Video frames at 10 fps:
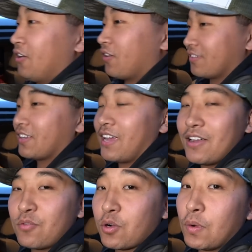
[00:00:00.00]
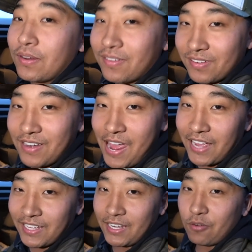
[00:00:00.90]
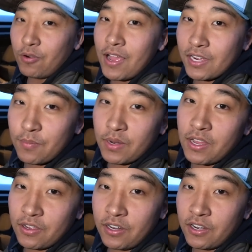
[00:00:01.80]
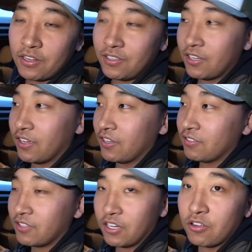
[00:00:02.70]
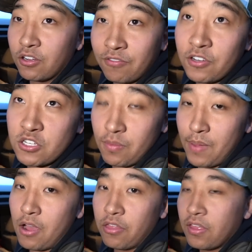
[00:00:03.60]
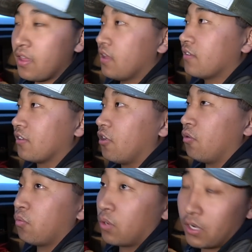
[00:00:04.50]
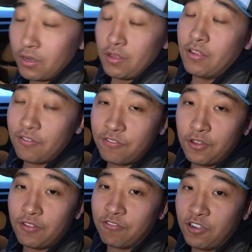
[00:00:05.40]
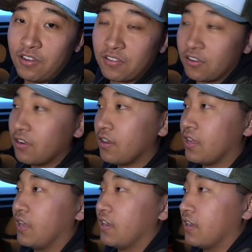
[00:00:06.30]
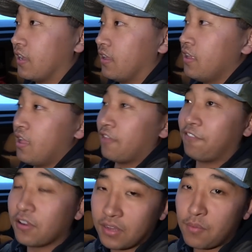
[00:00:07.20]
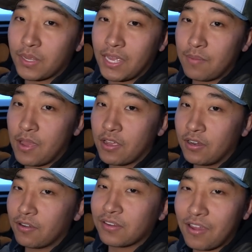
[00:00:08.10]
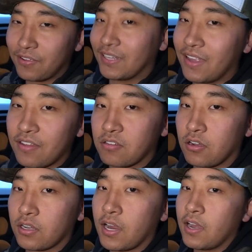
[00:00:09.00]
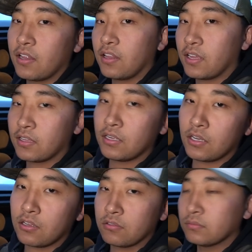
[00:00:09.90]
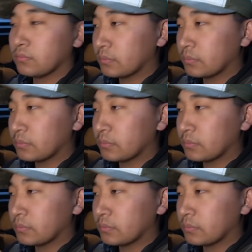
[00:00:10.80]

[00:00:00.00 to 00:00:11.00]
Once again, we're going snagging. We're not coming out here to, you know, hook fish in the mouth. So we're gonna fill the freezer. And uh, the first time we came out here, it's kind of like a test run. Kind of like, you know,